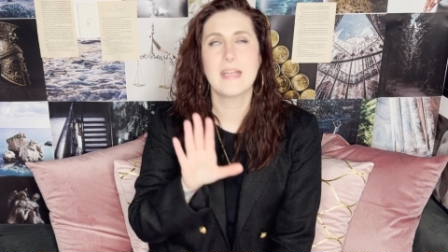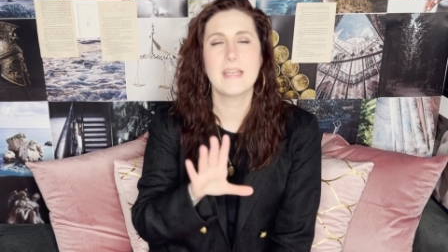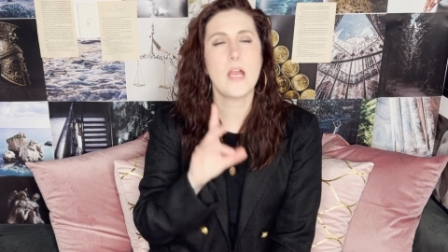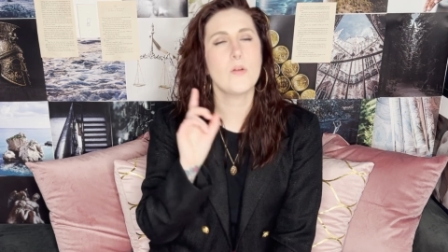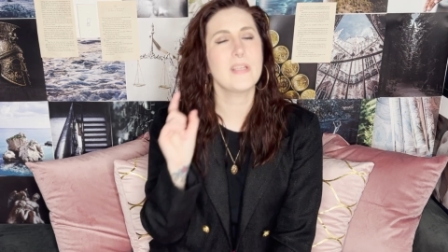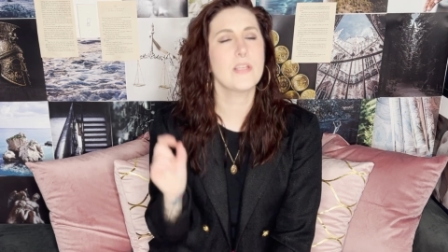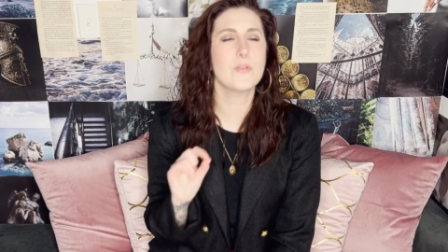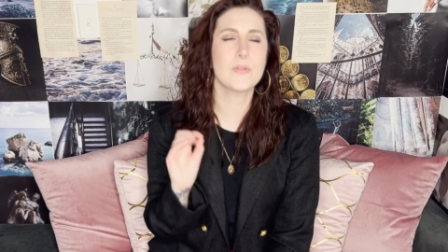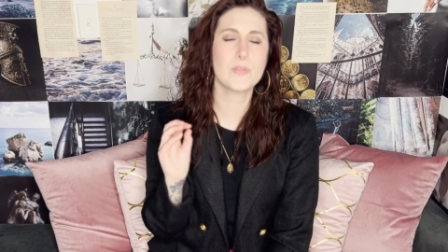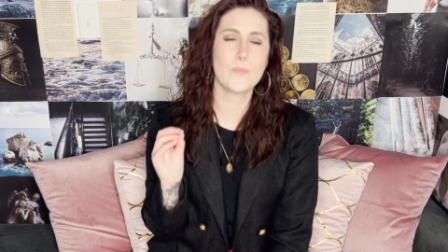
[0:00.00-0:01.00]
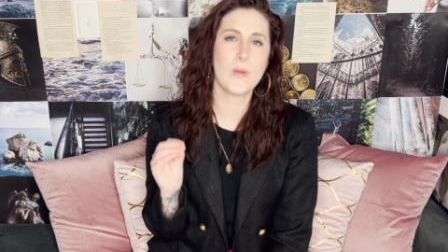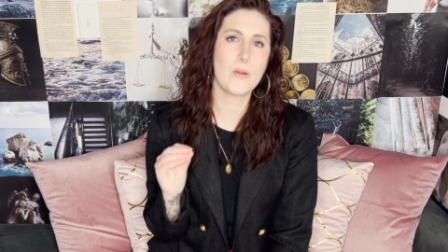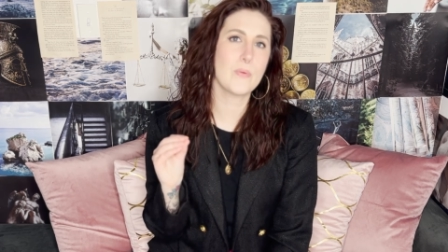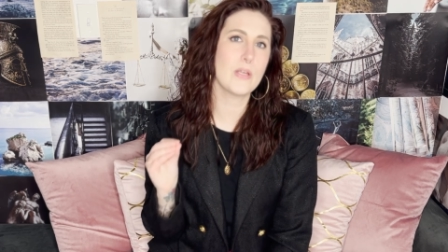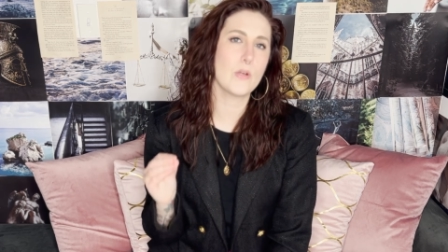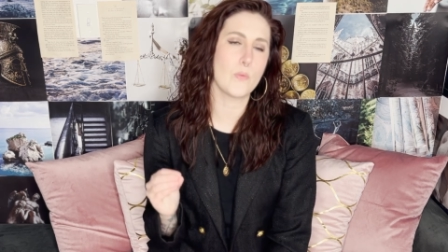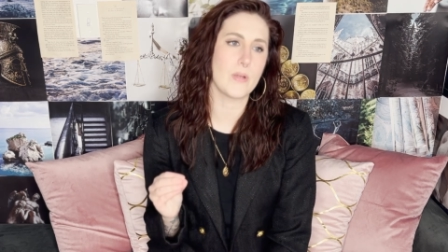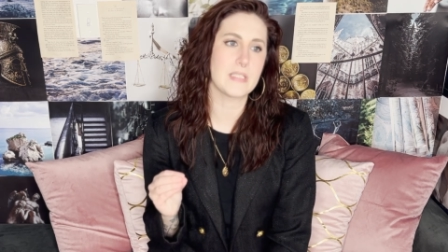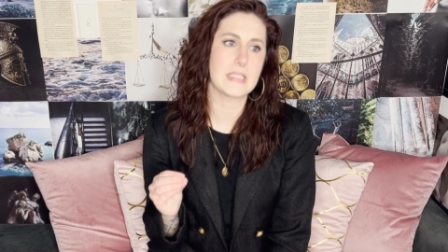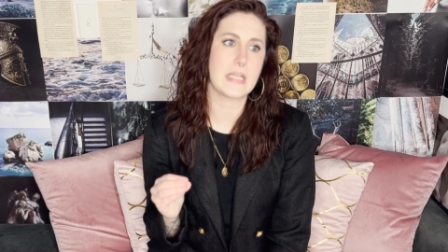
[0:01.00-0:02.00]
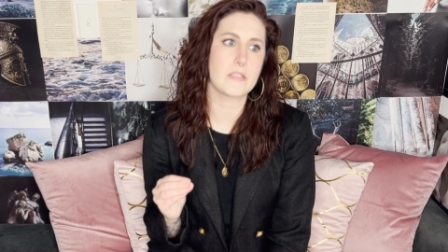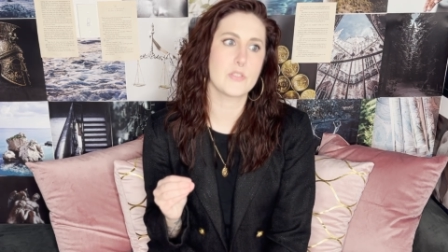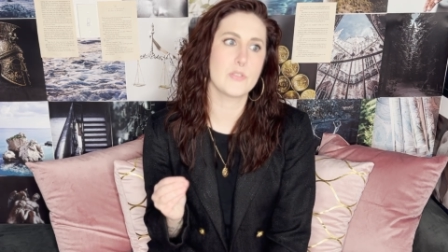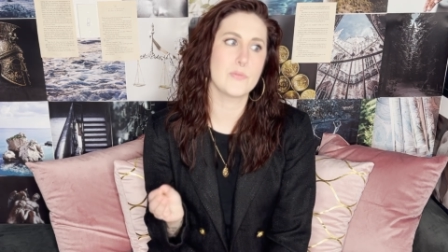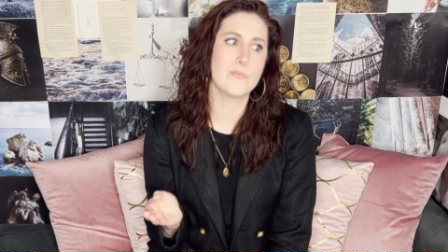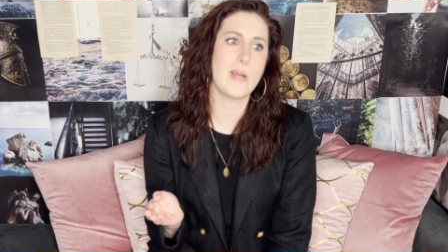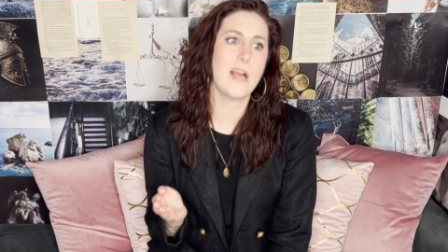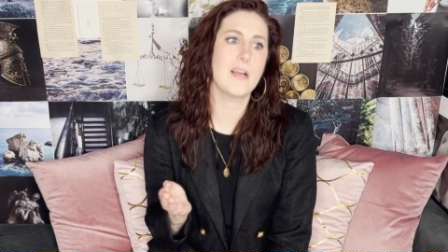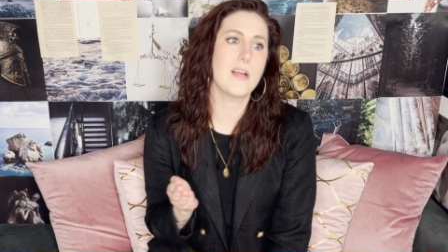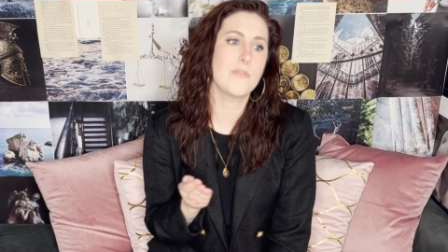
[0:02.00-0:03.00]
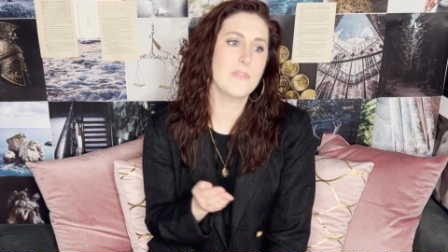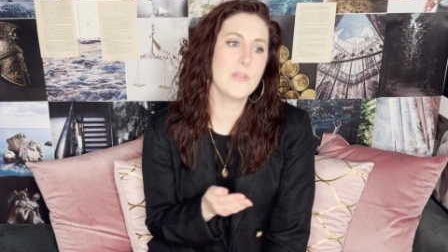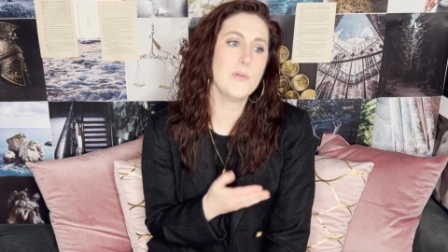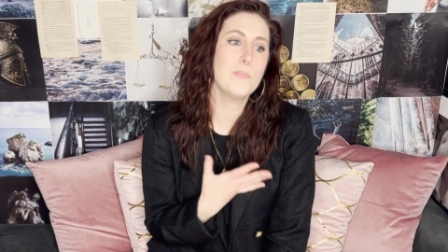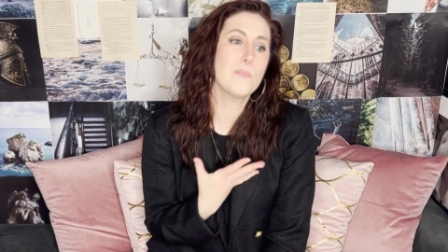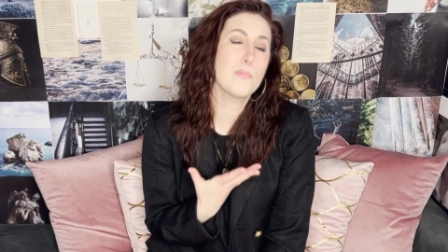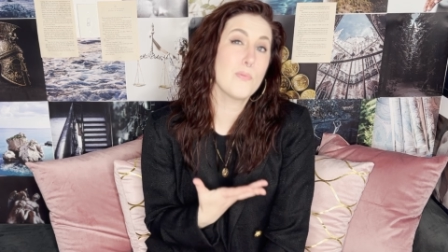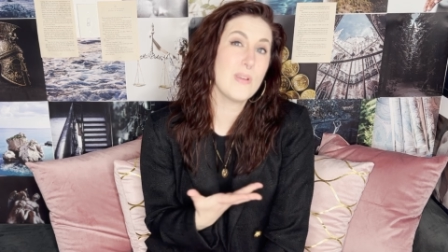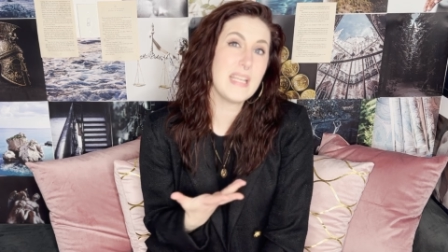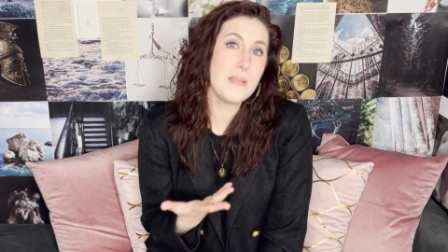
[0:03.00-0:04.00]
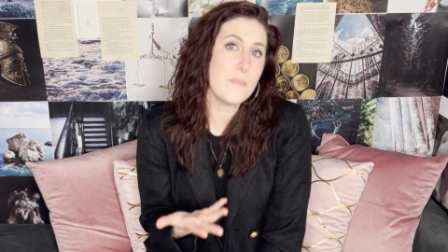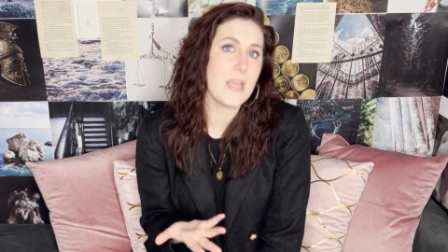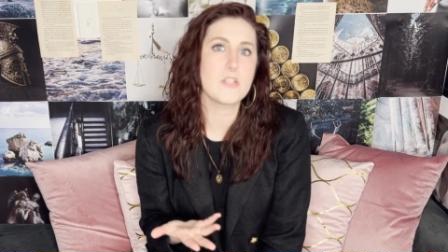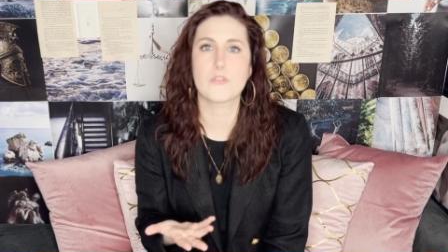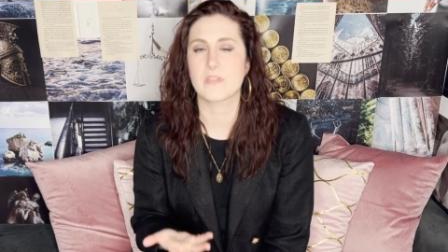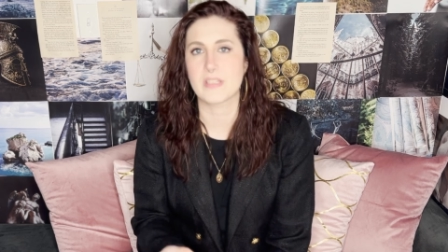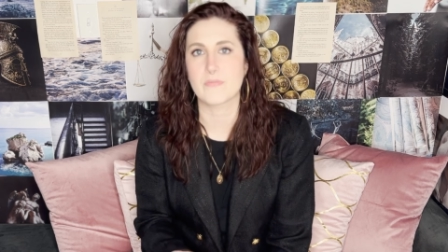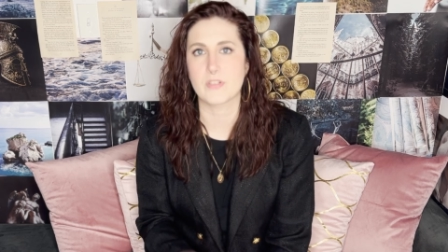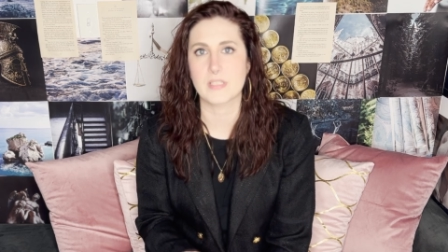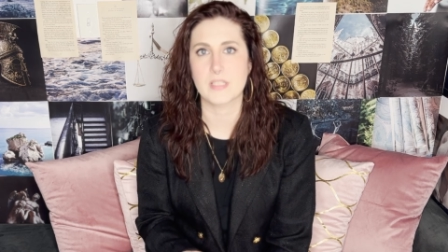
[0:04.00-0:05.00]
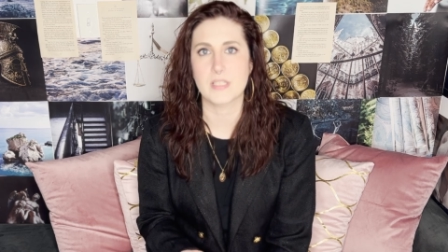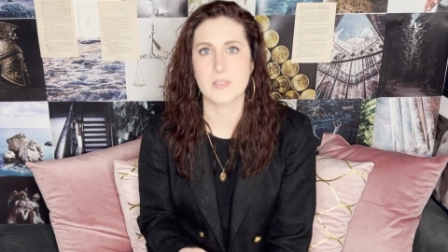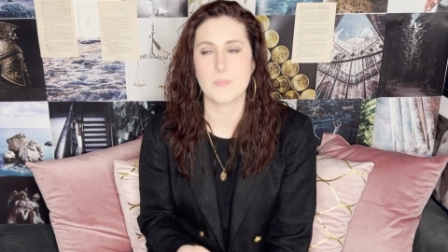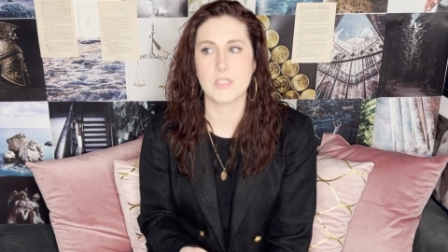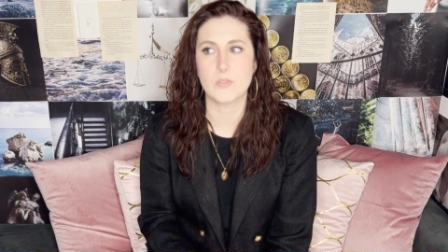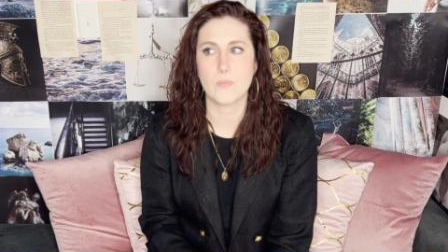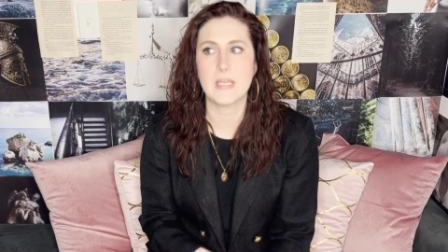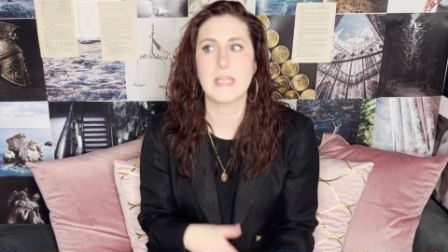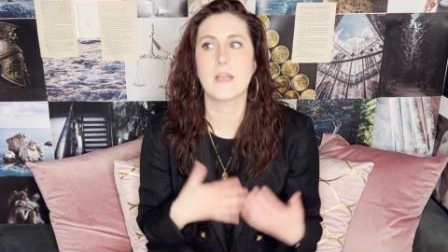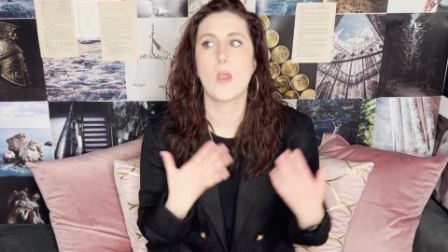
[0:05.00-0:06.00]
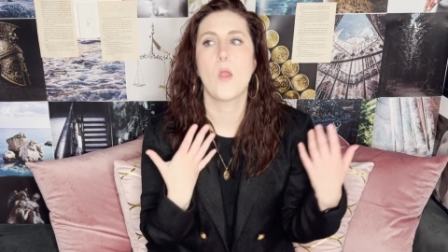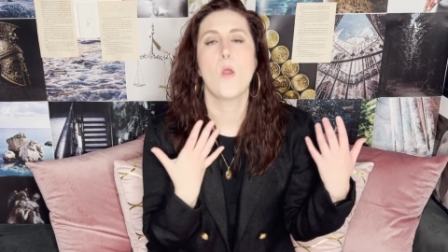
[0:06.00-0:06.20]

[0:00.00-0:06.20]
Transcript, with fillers: Now, here's where we are going to get to a few pretty major differences between